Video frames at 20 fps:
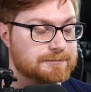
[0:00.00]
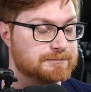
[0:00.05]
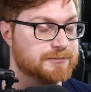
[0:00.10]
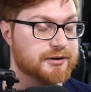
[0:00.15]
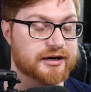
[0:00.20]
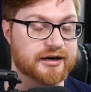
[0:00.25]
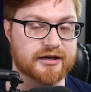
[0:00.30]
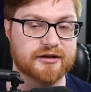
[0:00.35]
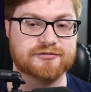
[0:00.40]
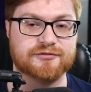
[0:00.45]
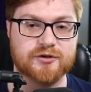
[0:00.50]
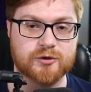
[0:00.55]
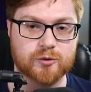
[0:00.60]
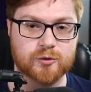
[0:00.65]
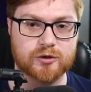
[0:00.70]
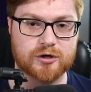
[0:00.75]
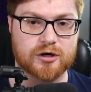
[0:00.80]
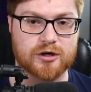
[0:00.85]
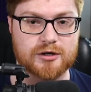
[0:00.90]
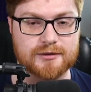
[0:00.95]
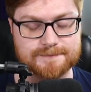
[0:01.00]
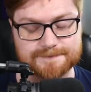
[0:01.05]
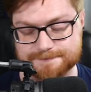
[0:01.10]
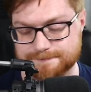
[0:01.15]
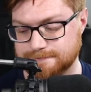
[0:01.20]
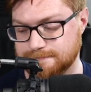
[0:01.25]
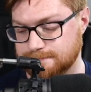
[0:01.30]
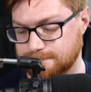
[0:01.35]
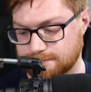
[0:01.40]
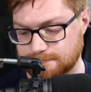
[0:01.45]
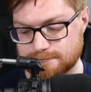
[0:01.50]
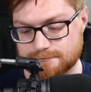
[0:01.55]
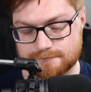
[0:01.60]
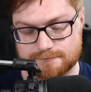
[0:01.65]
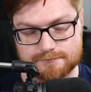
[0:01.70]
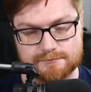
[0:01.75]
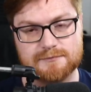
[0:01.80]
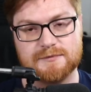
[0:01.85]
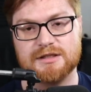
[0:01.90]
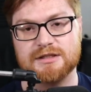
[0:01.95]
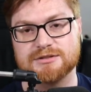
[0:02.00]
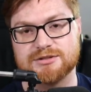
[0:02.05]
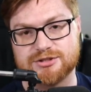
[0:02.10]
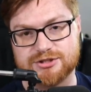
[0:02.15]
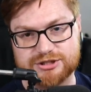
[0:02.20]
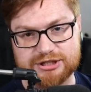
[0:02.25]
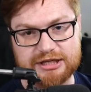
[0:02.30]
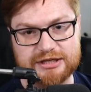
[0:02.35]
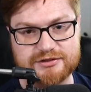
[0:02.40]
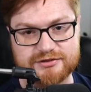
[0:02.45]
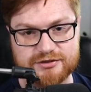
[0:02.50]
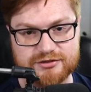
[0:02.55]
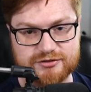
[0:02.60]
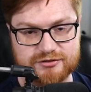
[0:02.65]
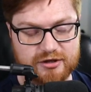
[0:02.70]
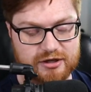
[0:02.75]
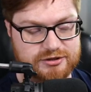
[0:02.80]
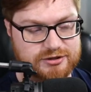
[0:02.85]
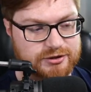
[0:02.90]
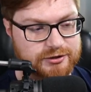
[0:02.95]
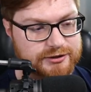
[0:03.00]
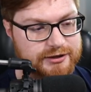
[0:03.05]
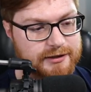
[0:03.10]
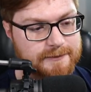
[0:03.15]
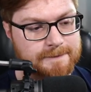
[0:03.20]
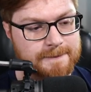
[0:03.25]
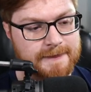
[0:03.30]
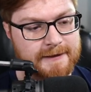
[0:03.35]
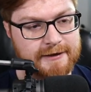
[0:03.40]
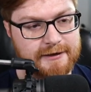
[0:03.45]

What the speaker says: But if you are, let's change the structure again,